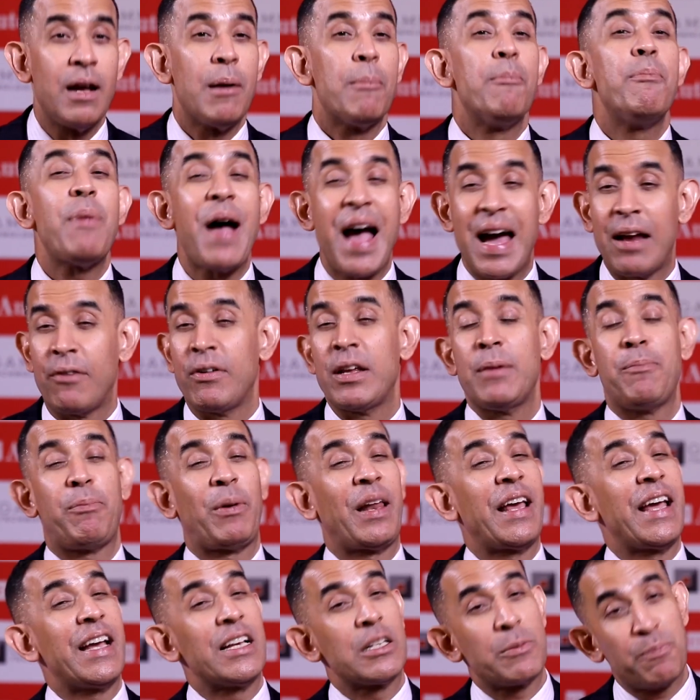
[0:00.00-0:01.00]
Battery
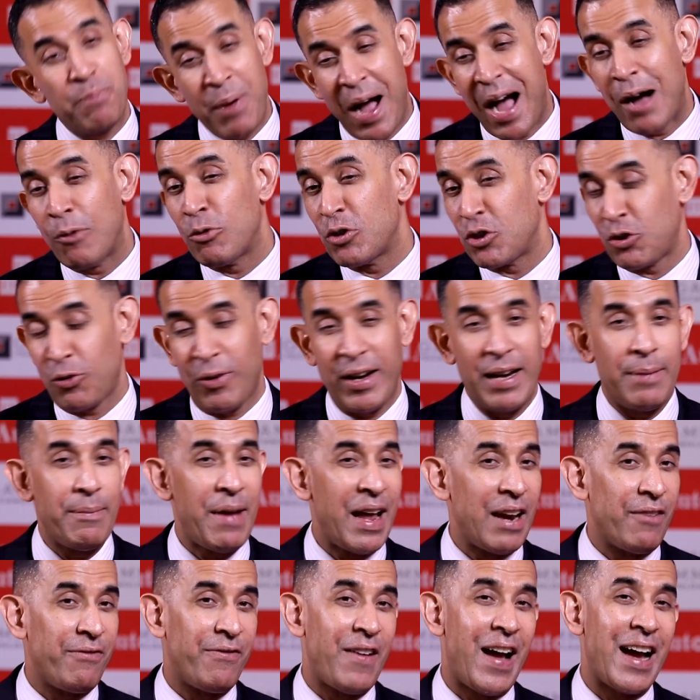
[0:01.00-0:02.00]
players, powertrain
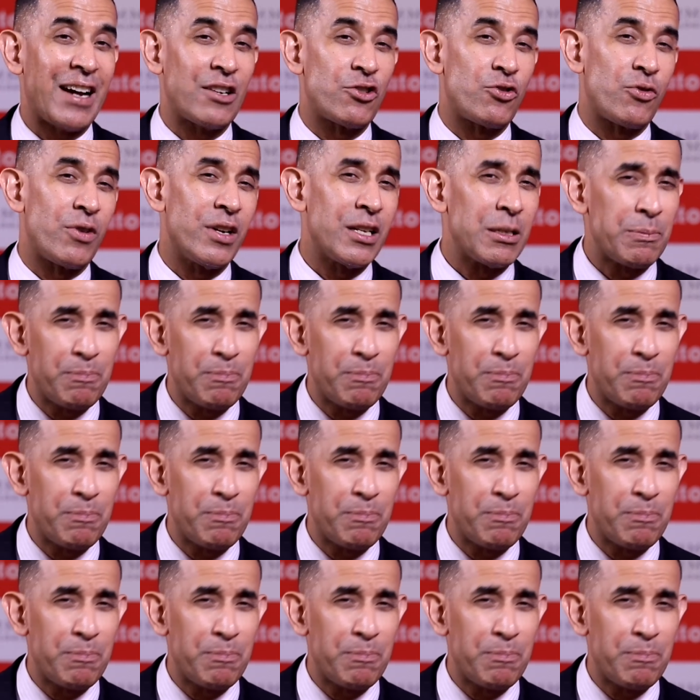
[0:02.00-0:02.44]
manufacturers,